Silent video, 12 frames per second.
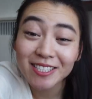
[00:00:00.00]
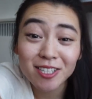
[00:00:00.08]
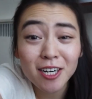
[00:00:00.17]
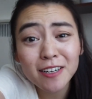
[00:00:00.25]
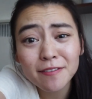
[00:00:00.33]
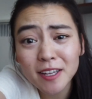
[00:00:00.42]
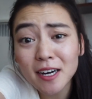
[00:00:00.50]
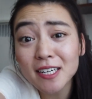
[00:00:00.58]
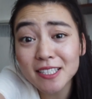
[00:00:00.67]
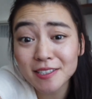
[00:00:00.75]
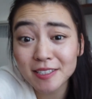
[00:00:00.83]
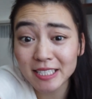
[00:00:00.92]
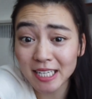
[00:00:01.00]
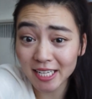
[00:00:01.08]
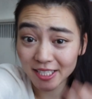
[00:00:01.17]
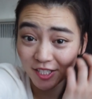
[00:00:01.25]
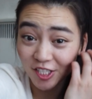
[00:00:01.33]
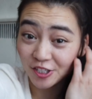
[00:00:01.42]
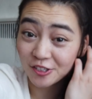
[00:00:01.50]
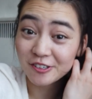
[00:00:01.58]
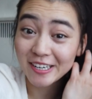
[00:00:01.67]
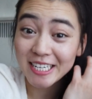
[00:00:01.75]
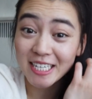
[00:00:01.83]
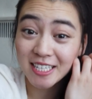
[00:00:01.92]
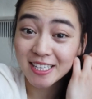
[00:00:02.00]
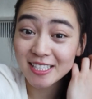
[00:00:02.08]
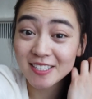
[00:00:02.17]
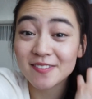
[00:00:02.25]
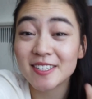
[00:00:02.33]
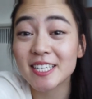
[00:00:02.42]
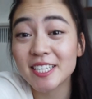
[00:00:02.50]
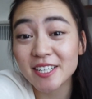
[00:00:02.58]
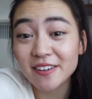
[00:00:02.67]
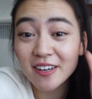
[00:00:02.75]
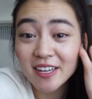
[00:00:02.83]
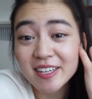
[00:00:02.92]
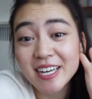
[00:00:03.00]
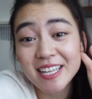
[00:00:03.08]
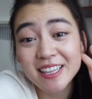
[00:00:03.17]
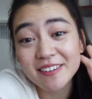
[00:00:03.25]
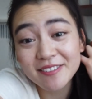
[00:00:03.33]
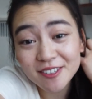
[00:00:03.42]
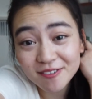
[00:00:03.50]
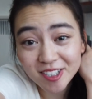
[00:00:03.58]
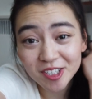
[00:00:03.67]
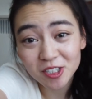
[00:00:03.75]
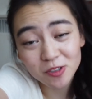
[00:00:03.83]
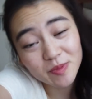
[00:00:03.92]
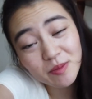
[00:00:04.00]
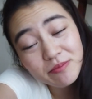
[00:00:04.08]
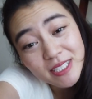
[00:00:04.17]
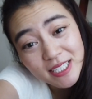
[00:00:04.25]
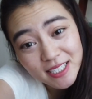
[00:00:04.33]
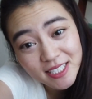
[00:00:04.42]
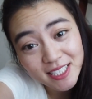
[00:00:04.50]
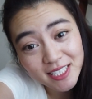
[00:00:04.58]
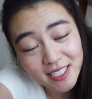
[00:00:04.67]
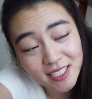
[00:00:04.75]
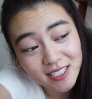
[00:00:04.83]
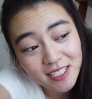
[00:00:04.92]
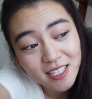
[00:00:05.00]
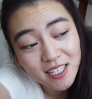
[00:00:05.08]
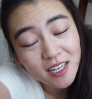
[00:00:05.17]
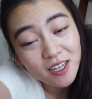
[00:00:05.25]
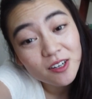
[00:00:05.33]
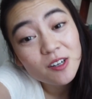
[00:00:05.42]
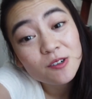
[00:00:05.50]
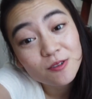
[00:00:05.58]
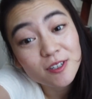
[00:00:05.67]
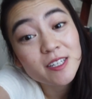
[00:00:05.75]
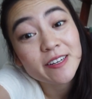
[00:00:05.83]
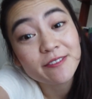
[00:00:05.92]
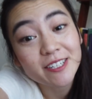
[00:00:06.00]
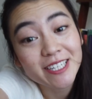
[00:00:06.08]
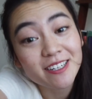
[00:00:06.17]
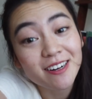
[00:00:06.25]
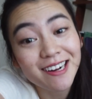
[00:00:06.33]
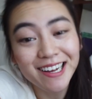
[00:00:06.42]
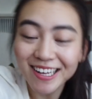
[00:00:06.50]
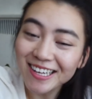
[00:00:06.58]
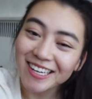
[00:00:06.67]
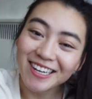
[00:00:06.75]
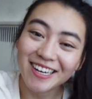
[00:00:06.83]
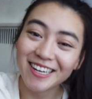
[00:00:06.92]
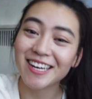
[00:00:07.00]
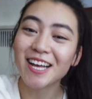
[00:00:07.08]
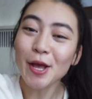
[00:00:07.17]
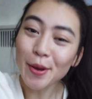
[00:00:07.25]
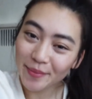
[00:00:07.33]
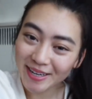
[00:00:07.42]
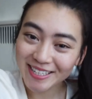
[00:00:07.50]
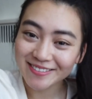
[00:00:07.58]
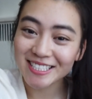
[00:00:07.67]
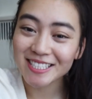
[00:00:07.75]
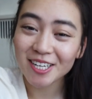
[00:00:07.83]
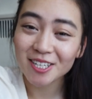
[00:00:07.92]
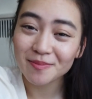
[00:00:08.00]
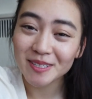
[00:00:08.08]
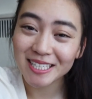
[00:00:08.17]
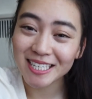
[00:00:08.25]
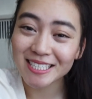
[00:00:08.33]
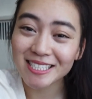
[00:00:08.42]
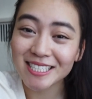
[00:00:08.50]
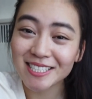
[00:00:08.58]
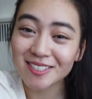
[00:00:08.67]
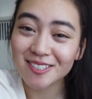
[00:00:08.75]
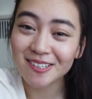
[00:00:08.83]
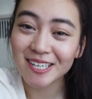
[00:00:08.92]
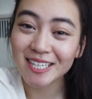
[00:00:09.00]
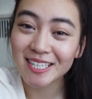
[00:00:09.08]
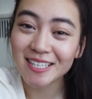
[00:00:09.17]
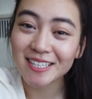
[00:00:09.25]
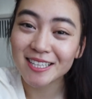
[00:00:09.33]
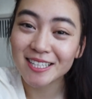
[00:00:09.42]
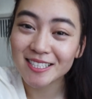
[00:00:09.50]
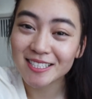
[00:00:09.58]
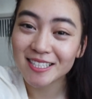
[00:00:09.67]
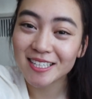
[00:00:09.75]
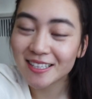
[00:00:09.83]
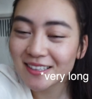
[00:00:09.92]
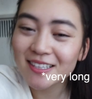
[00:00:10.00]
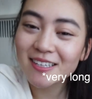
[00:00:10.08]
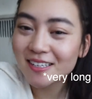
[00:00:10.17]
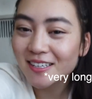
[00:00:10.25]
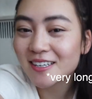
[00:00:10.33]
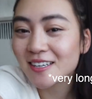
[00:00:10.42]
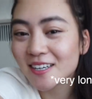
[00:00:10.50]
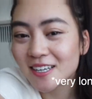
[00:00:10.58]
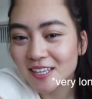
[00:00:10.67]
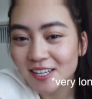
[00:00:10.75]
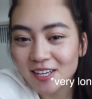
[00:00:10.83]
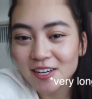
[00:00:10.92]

Sorry if the audio is not too great in this video. I left the window open because it's really freaking hot. But anyways, I hope you guys enjoyed this little